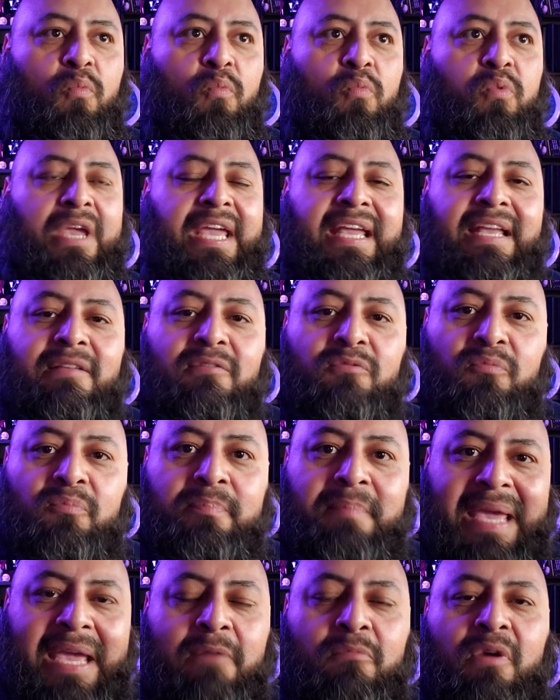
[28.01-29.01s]
we
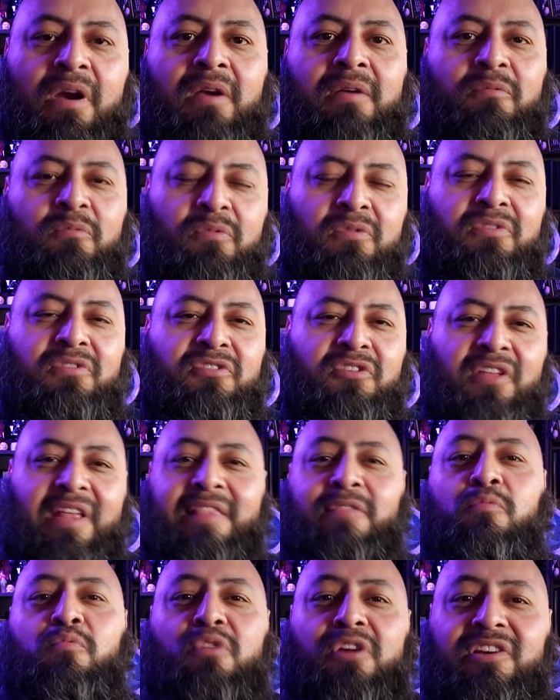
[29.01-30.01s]
mean what, so
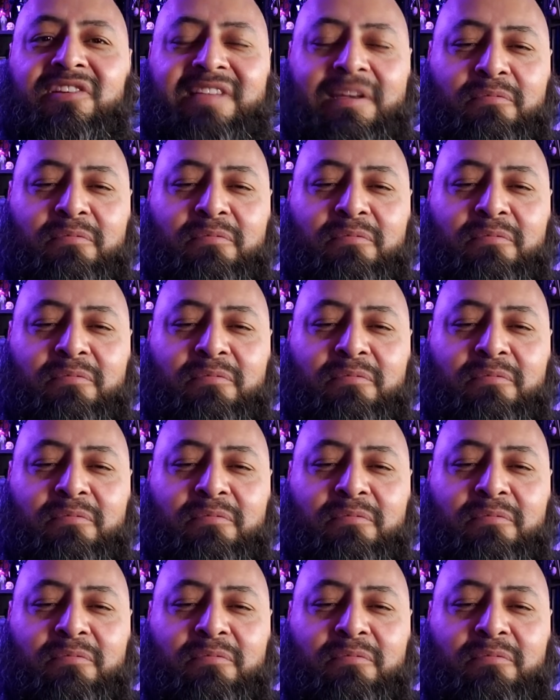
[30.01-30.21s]
that the words